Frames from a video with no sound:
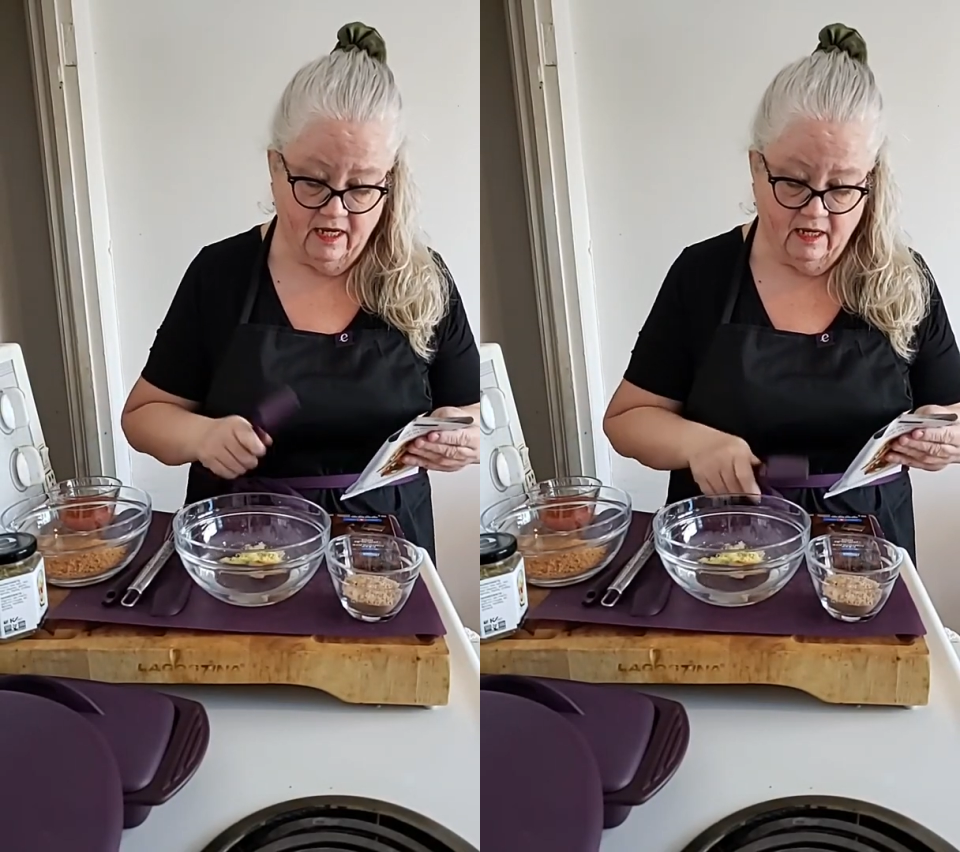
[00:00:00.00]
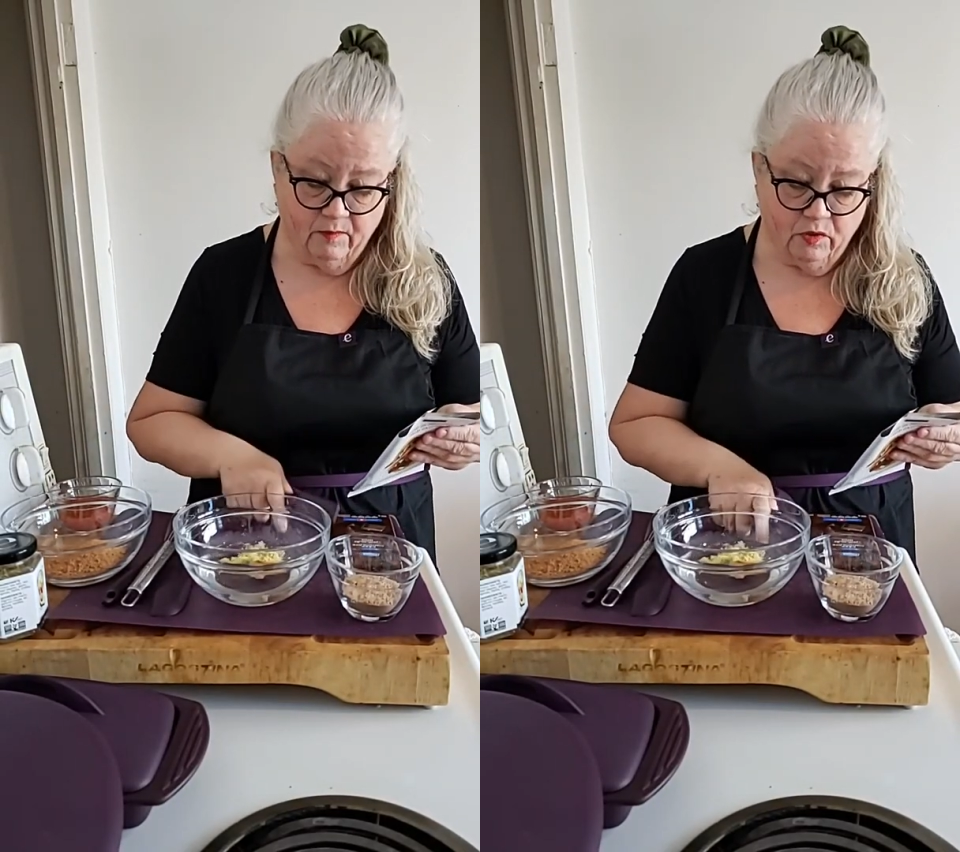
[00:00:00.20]

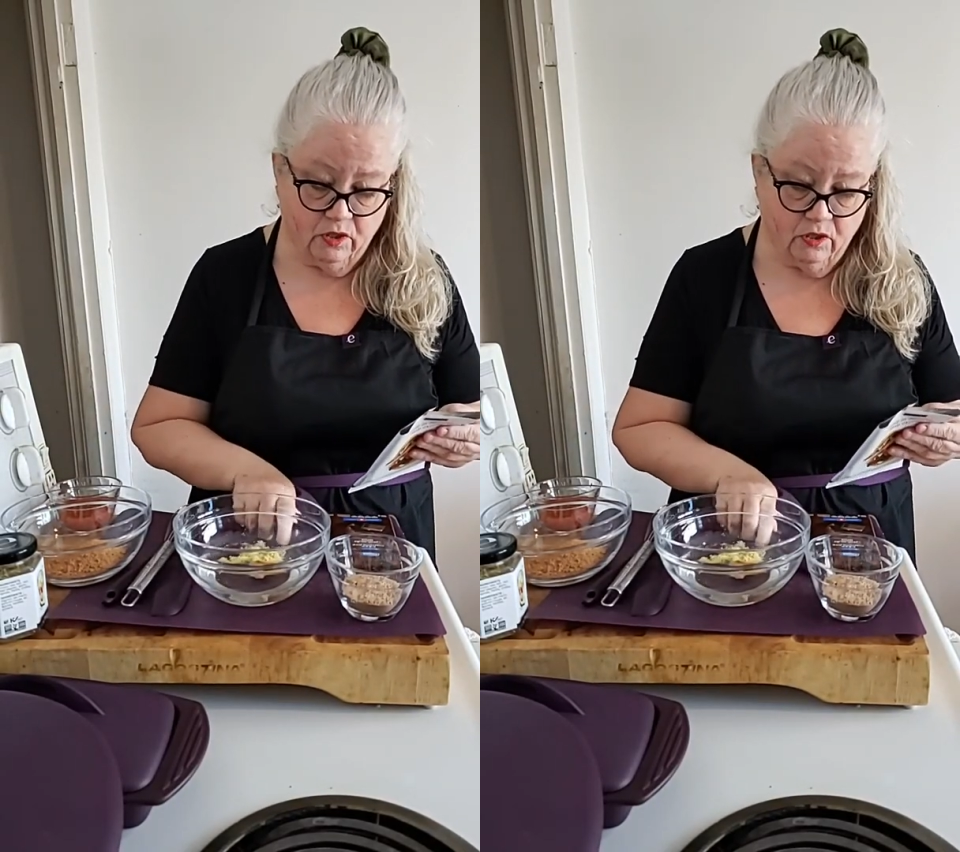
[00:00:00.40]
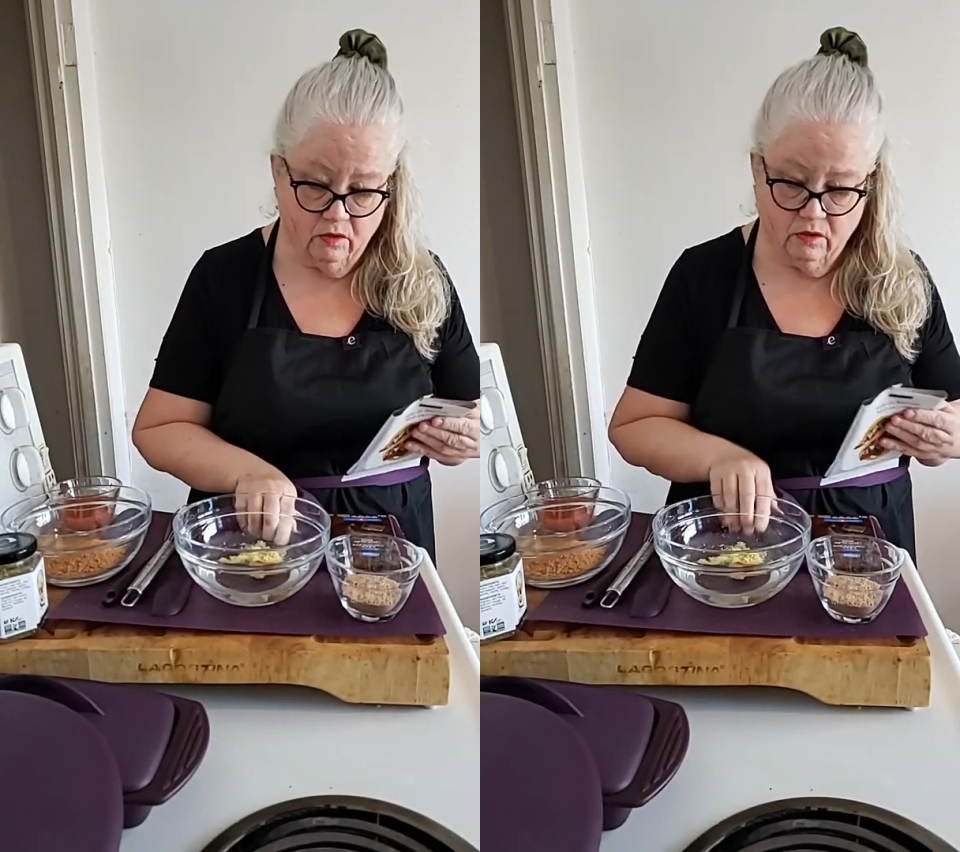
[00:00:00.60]
I'm going
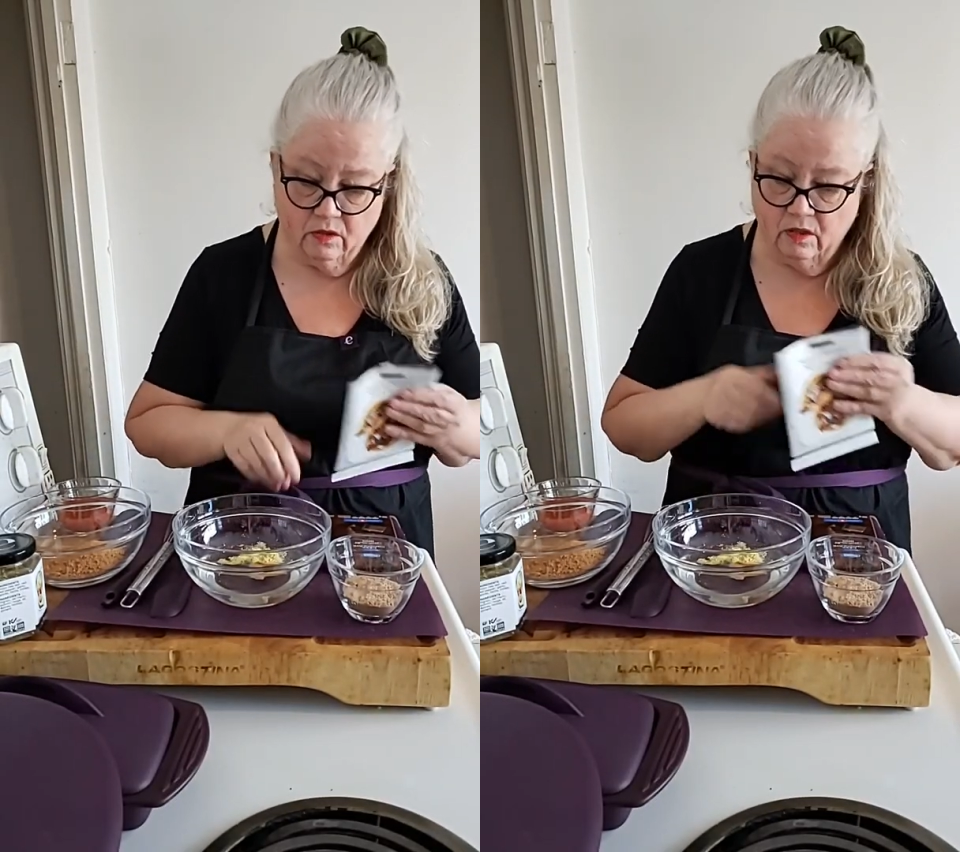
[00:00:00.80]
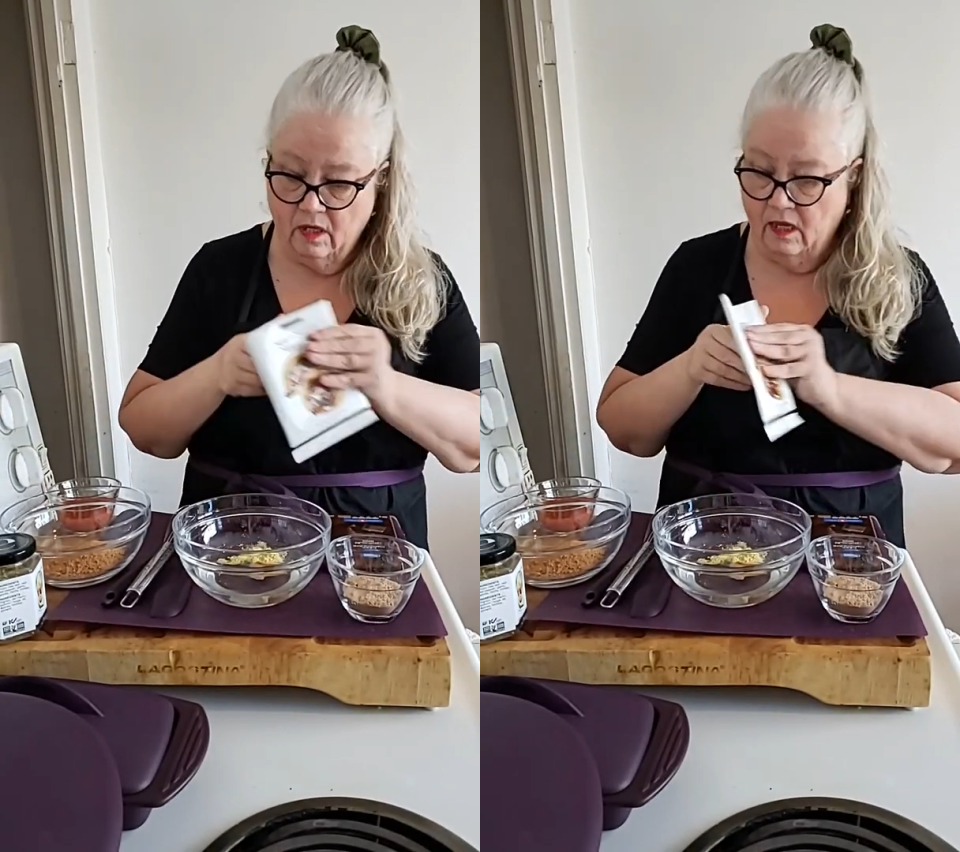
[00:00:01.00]
to
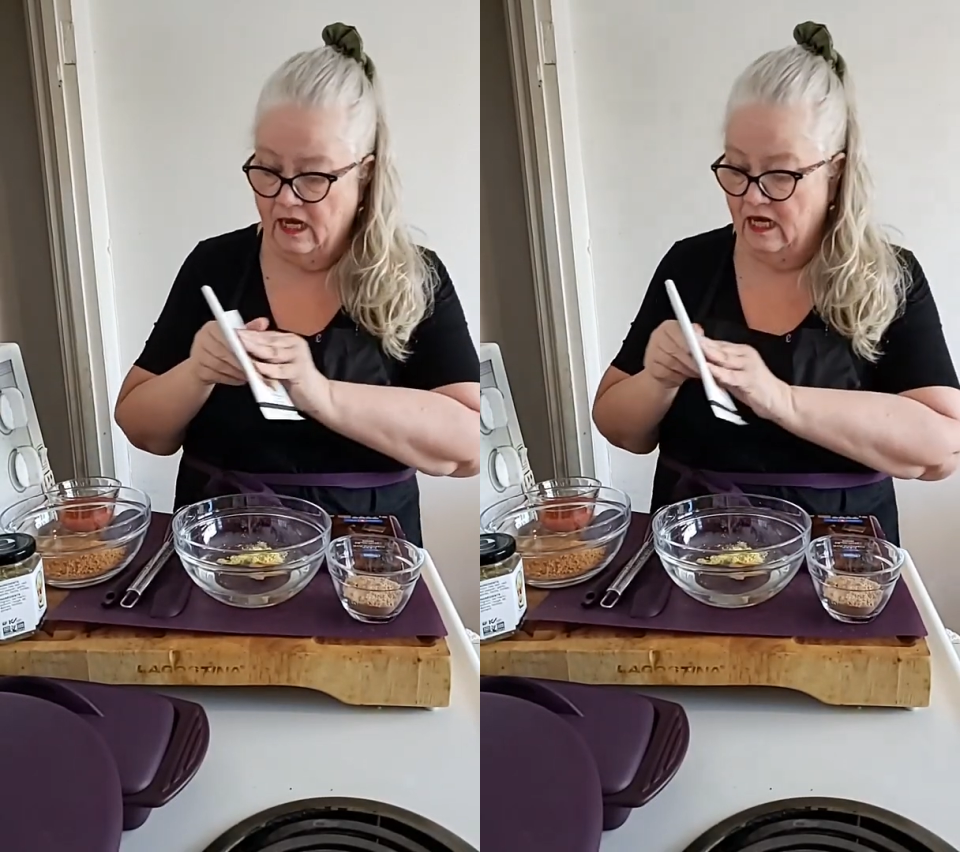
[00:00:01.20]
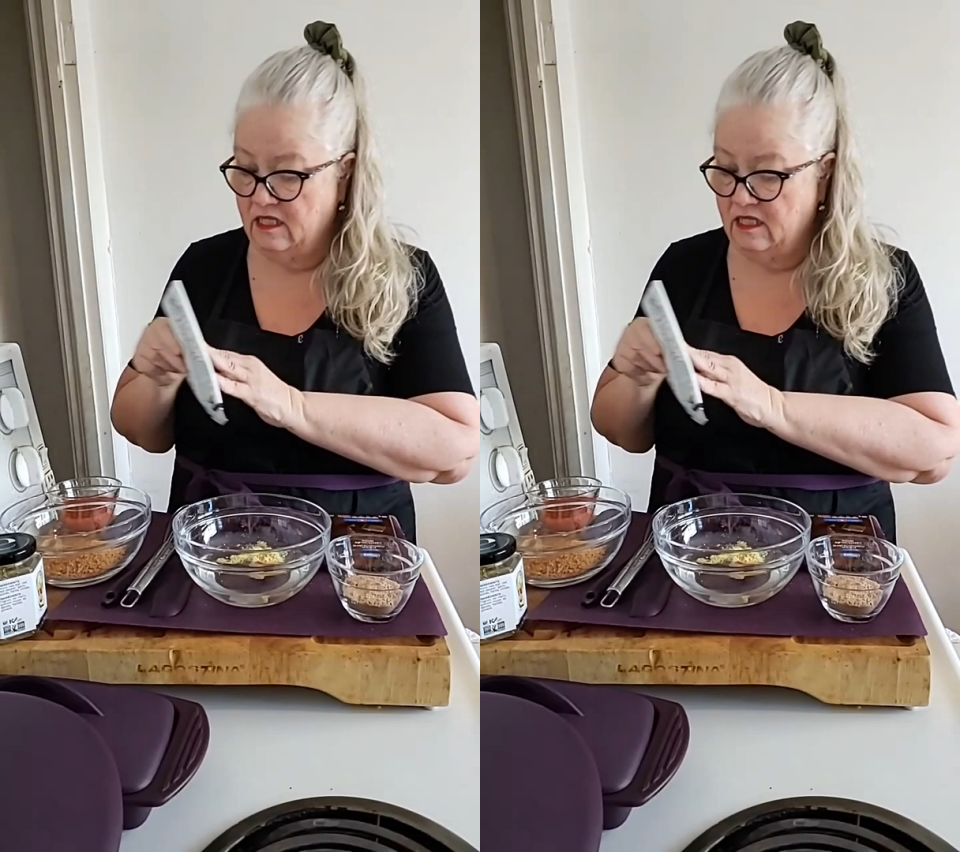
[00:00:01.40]
add